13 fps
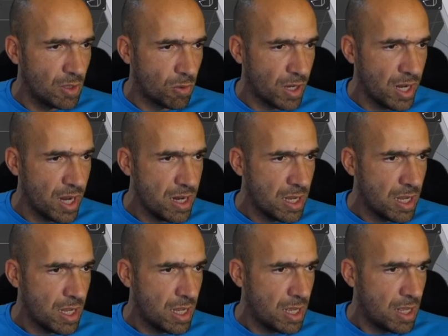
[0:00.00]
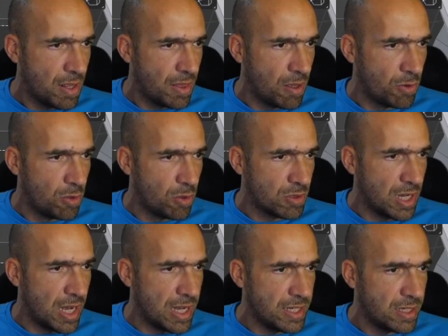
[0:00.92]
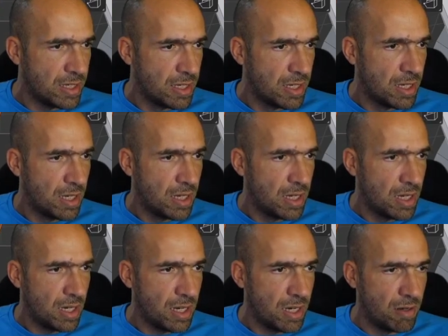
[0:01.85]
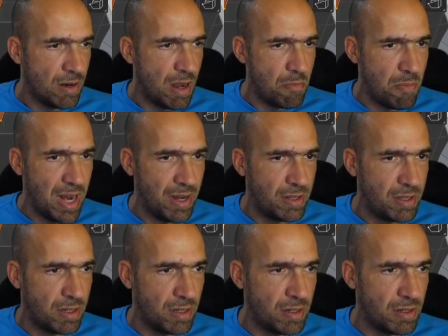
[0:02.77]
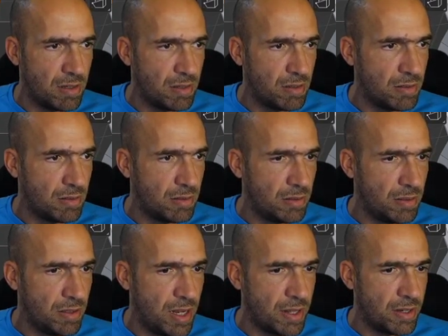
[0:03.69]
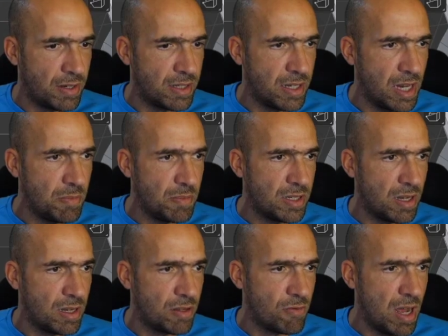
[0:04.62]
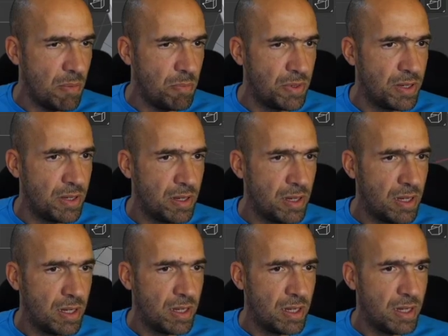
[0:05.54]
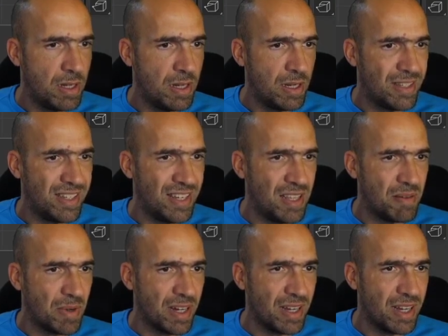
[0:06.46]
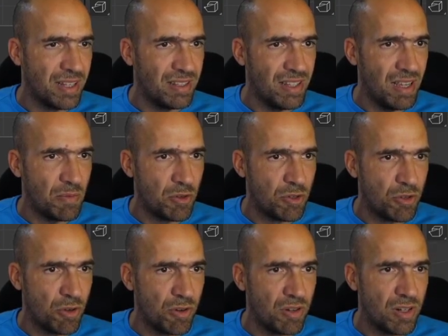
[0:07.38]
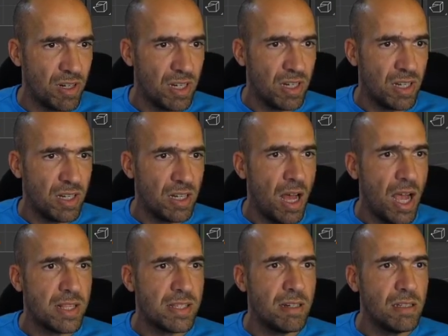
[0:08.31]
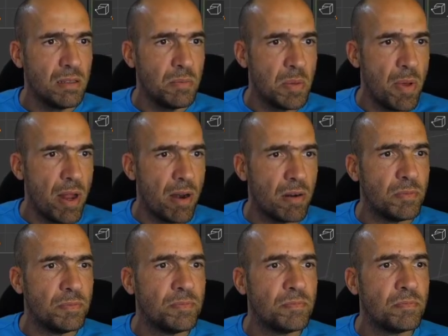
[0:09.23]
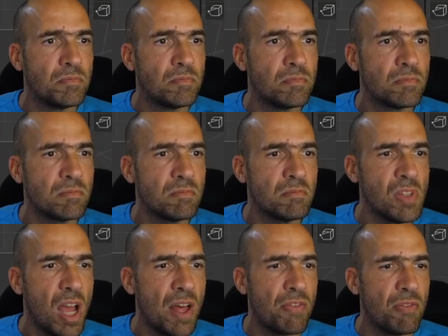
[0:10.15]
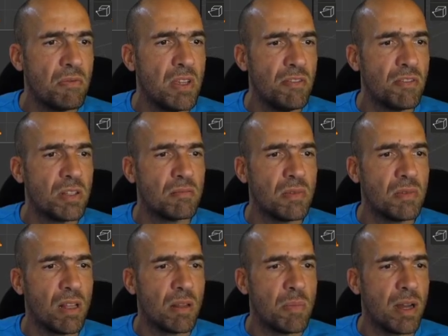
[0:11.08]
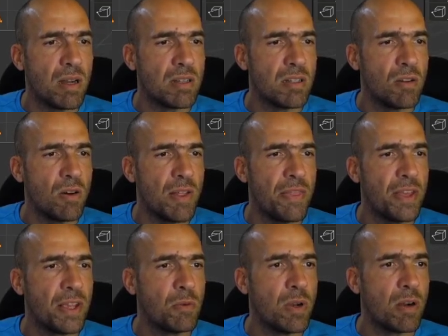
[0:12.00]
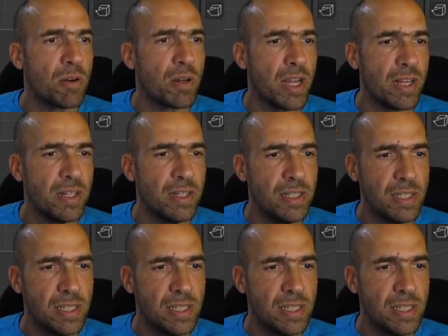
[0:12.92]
Okay, now those guys, here I made the other seams, unwrap. Let's see them again. I'm not sure. It's a little bit better. Yeah, even a lot better, so I think we are okay.